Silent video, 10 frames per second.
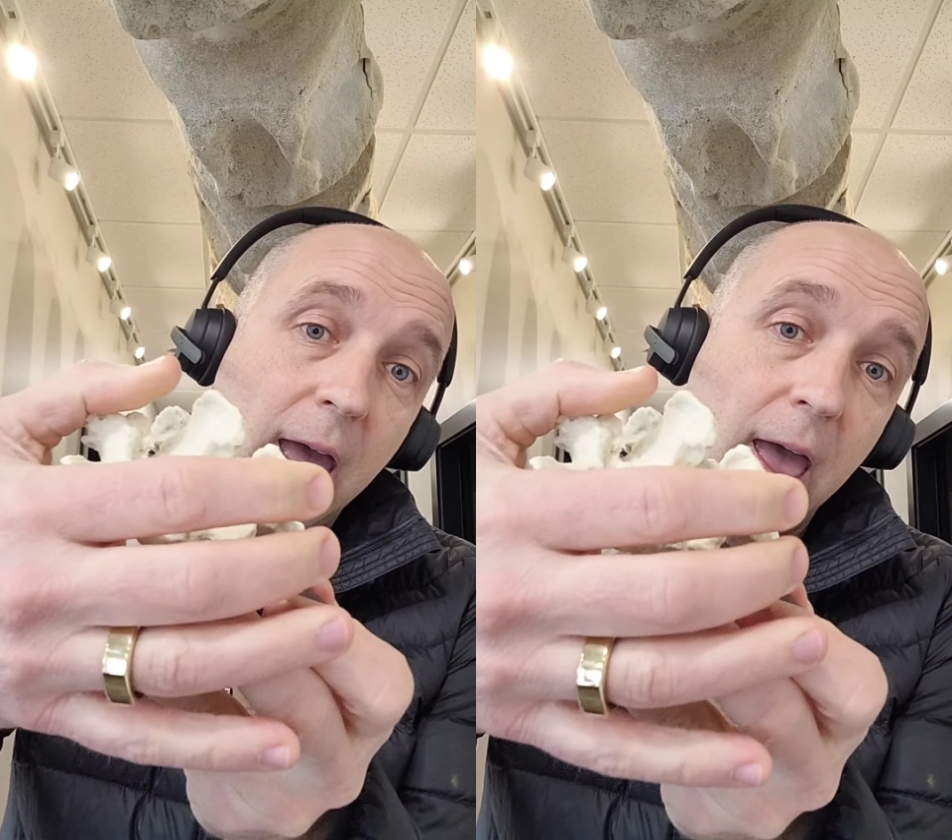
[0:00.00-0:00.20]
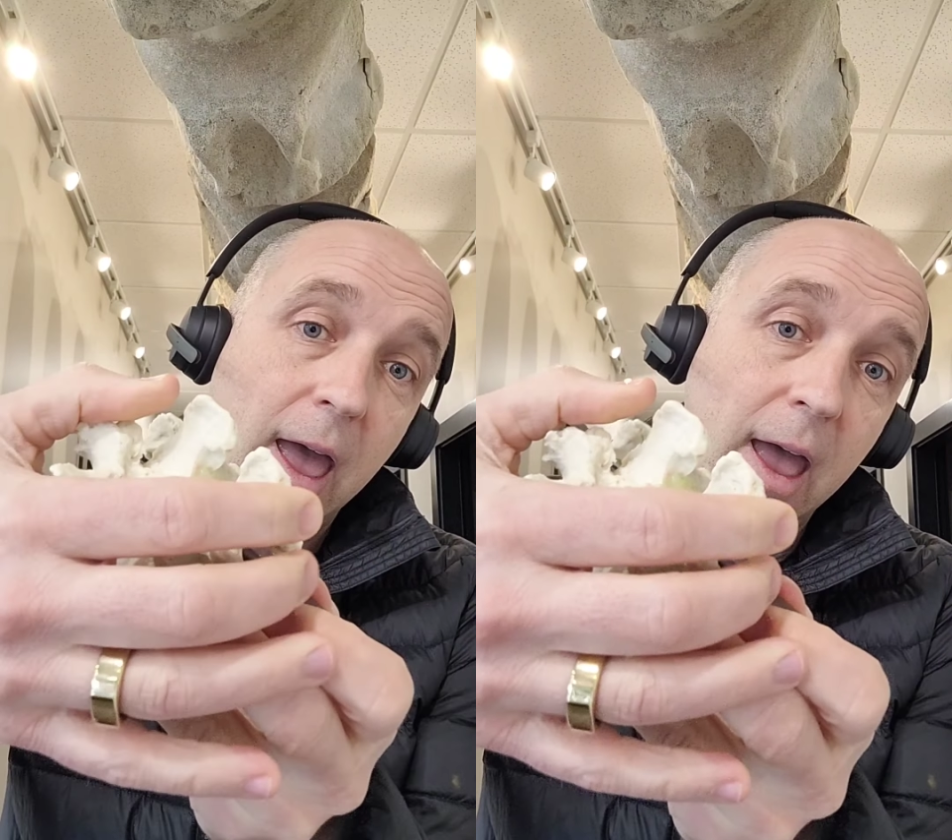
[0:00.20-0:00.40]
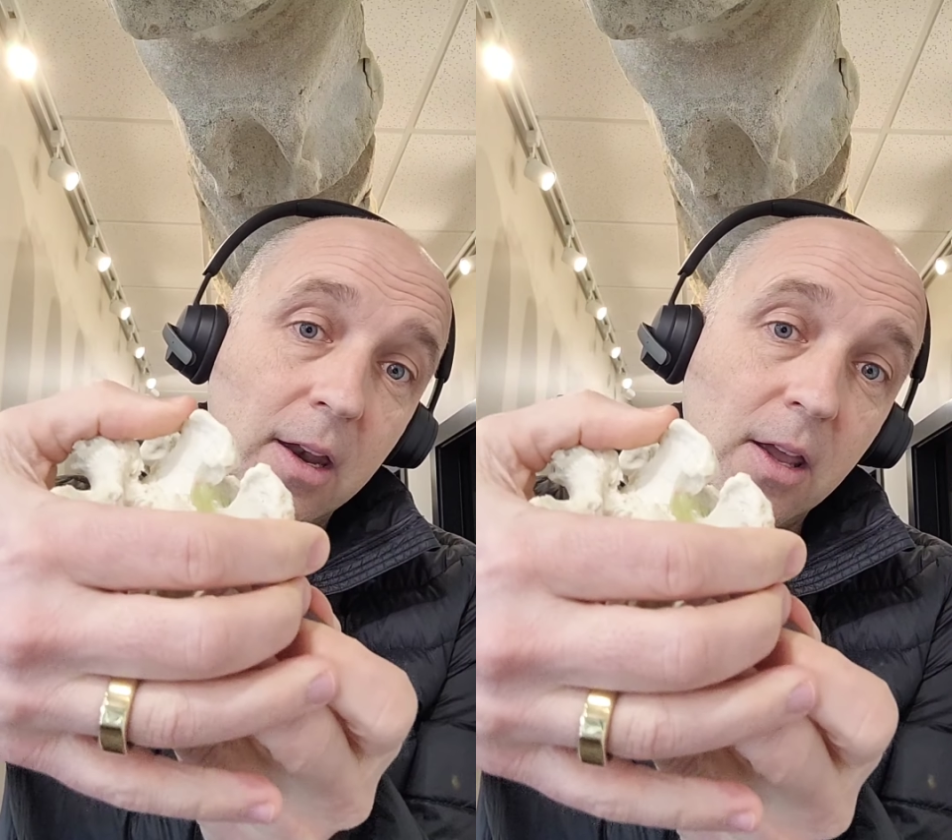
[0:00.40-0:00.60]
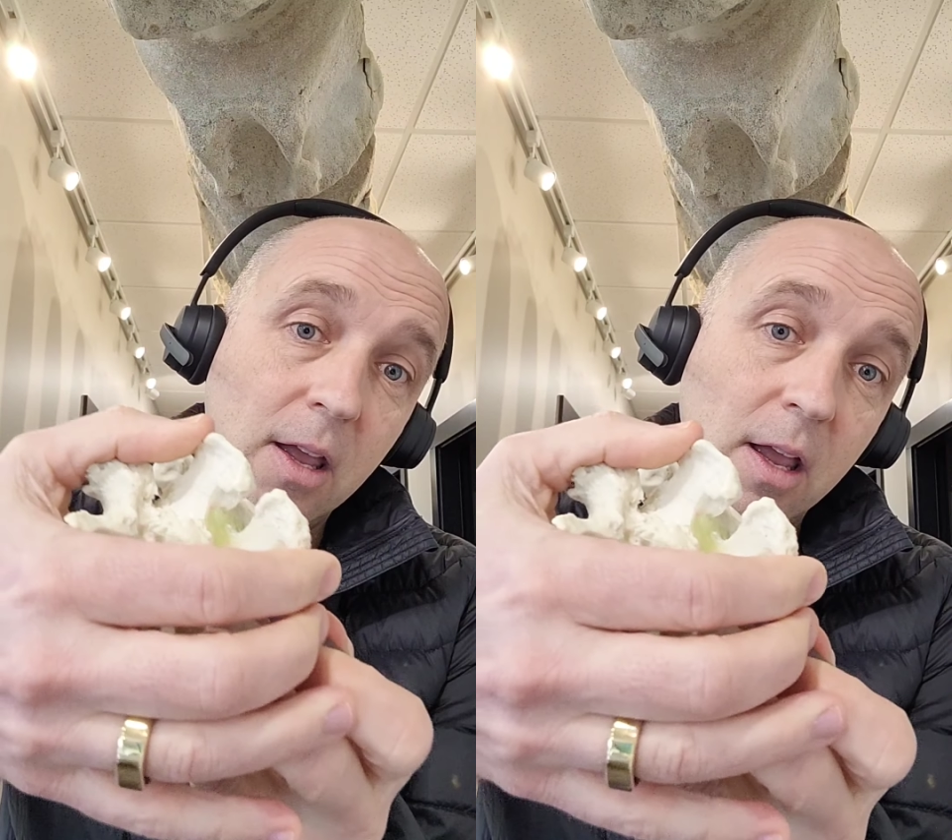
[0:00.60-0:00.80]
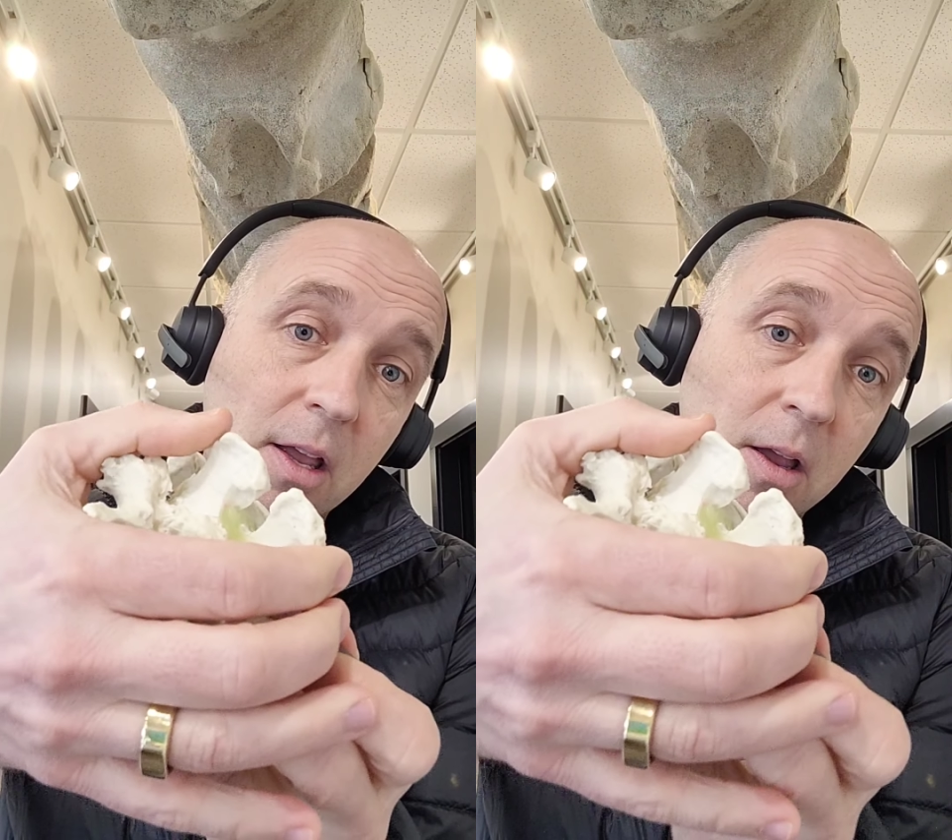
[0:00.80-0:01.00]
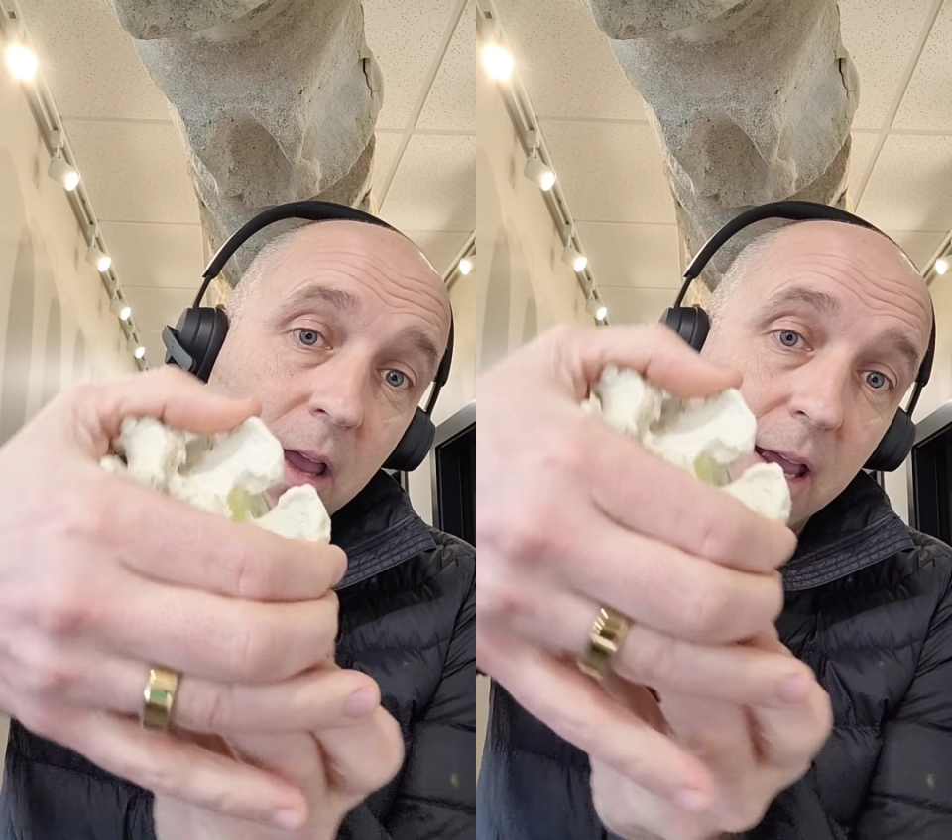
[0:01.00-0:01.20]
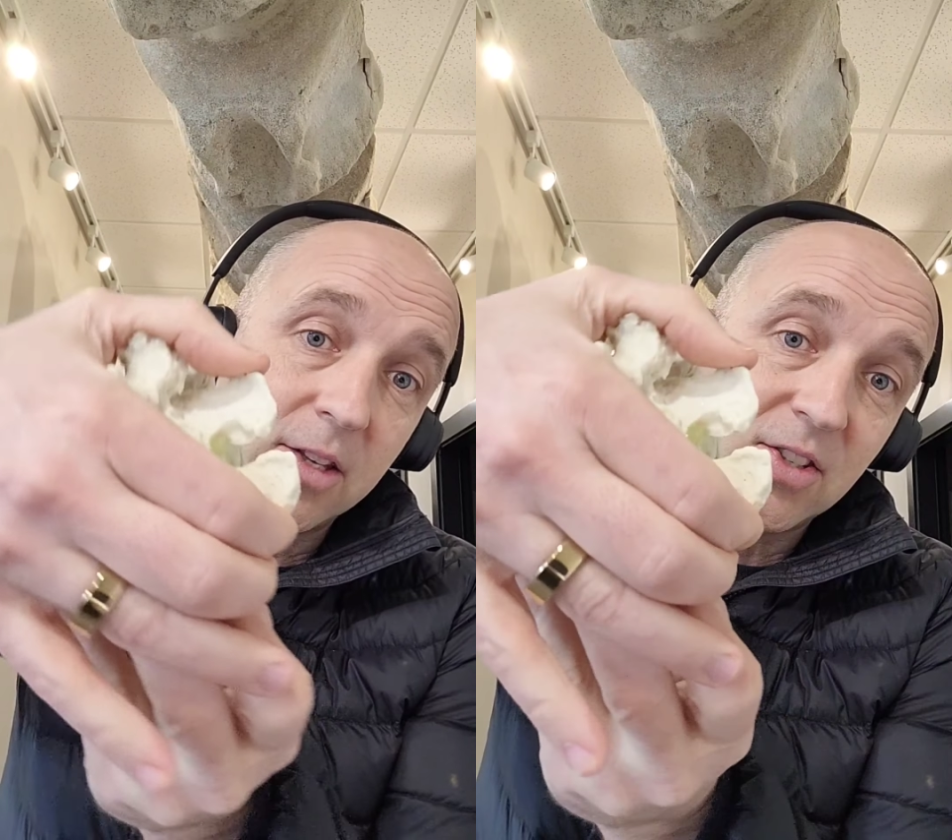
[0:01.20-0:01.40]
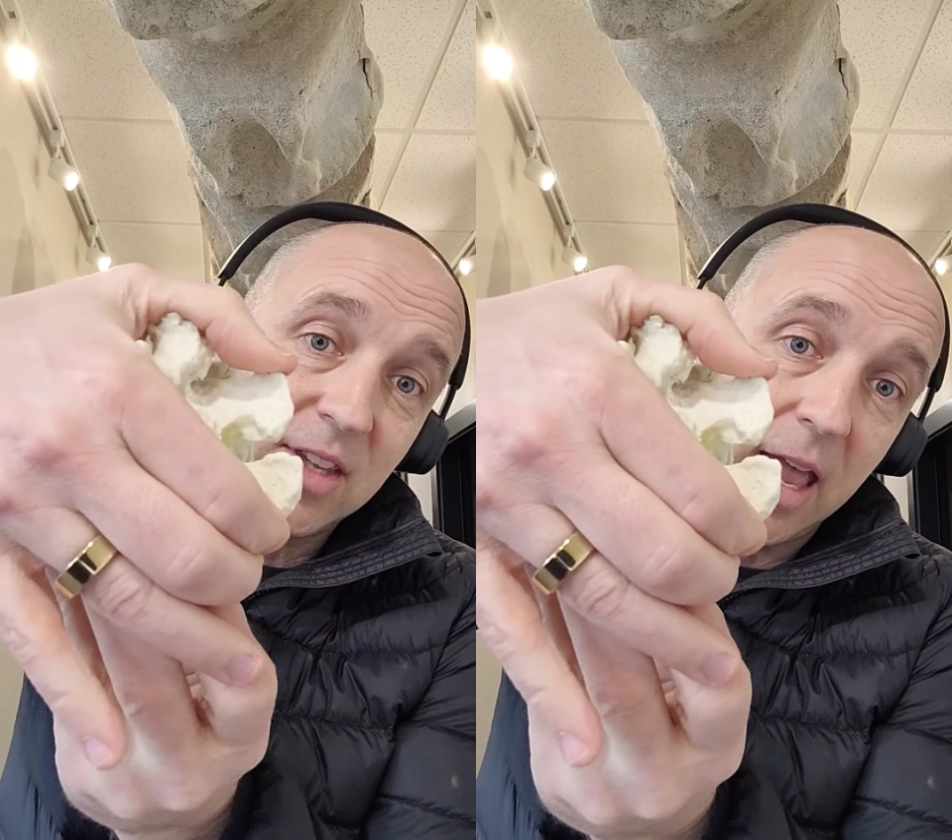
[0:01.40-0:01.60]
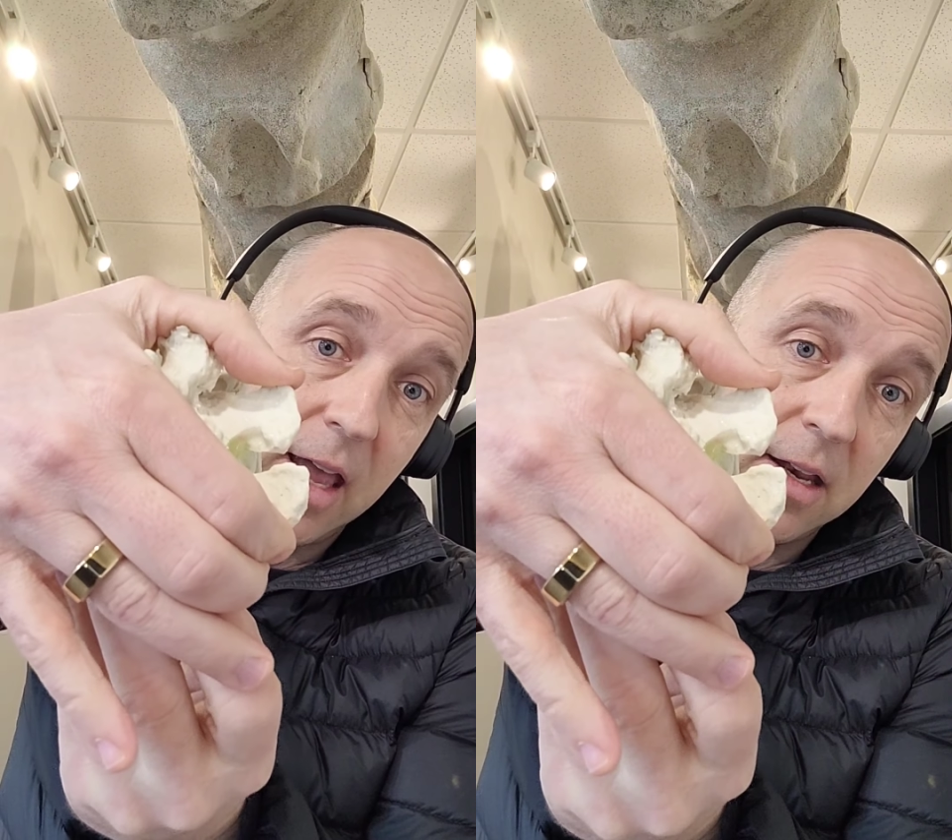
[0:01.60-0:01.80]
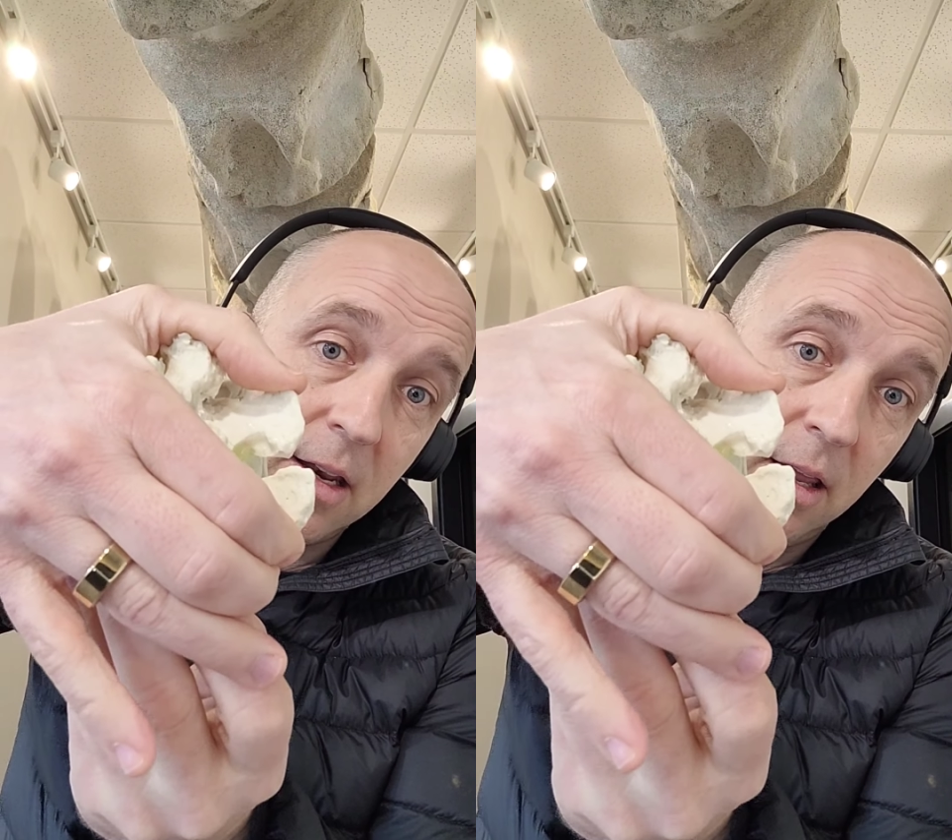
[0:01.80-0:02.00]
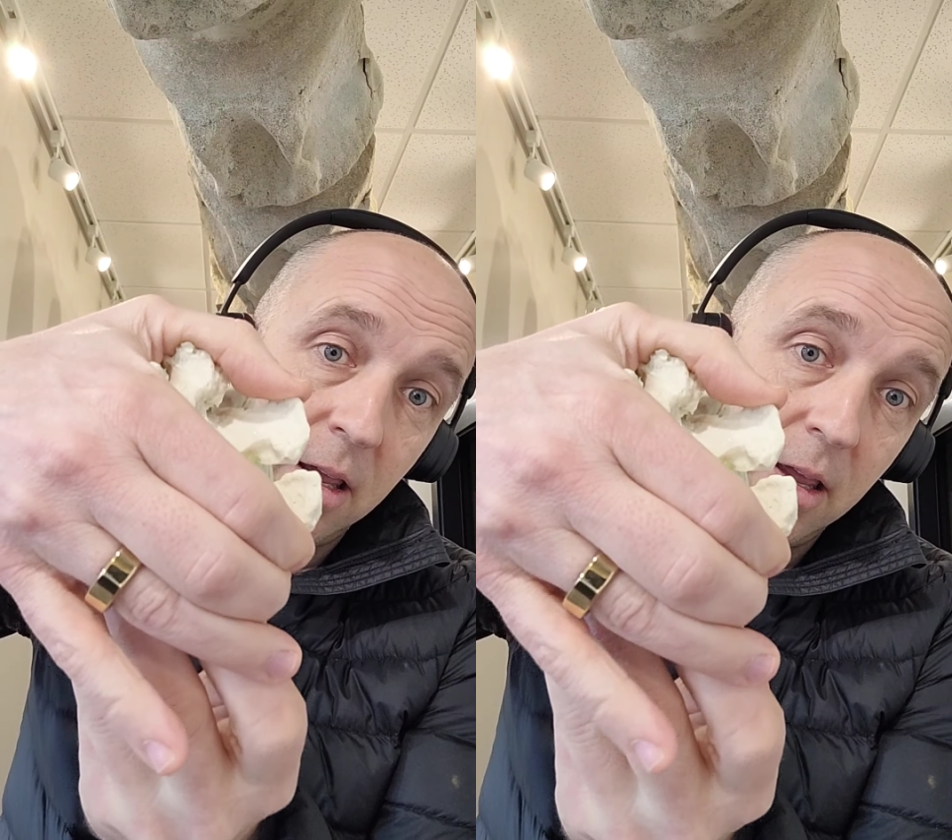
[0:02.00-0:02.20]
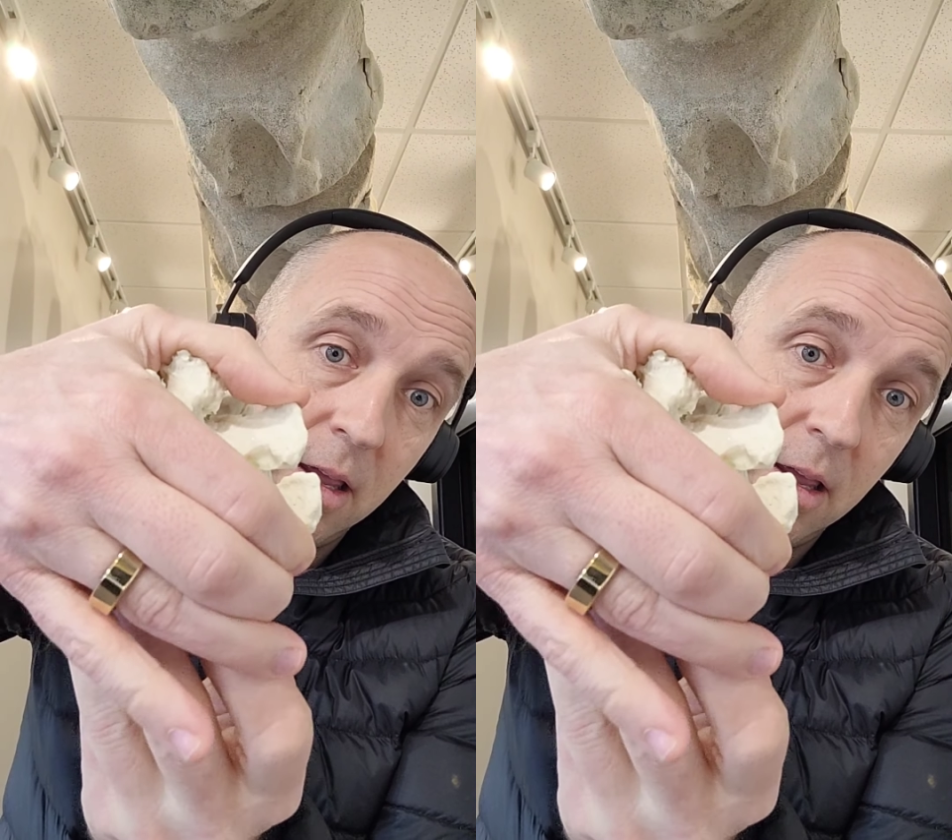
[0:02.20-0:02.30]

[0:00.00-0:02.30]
and extend